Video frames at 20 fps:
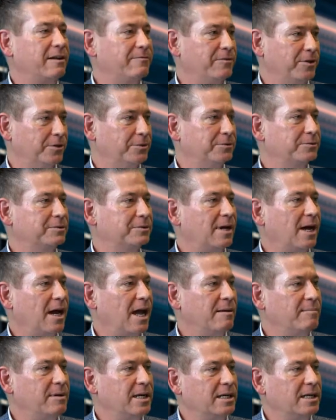of you.
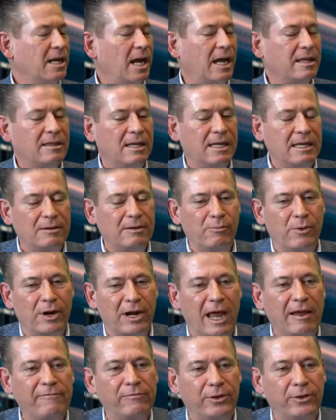I mean, I think what
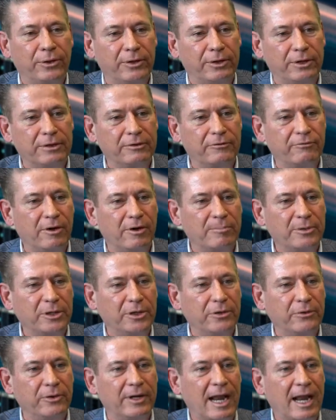I've learned from
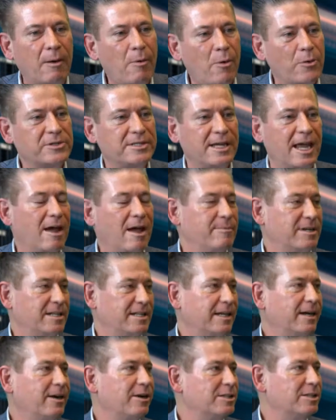you, and I won't say how many
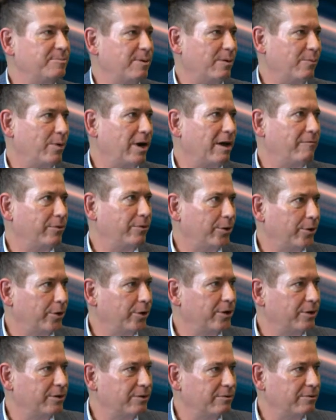years, but what I've
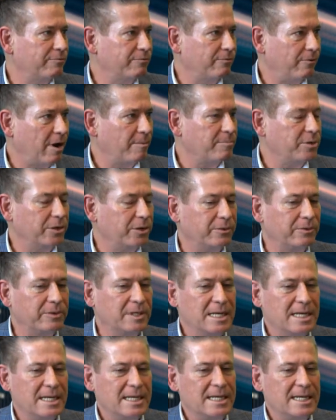learned from you
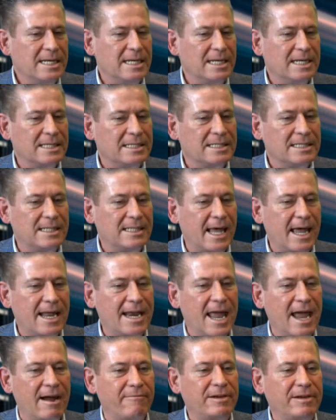is
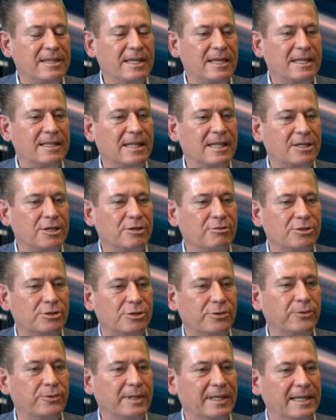that everything that you
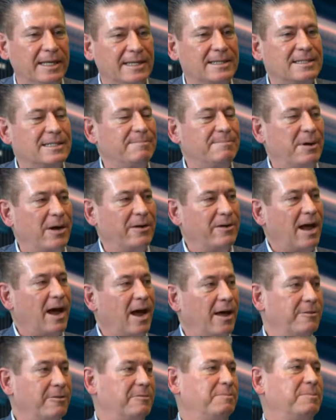do is about
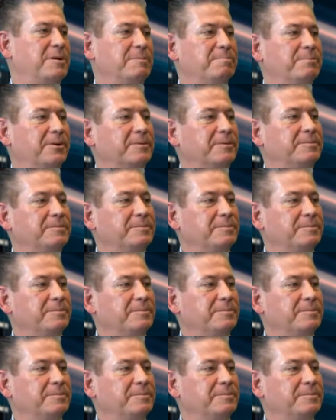other people.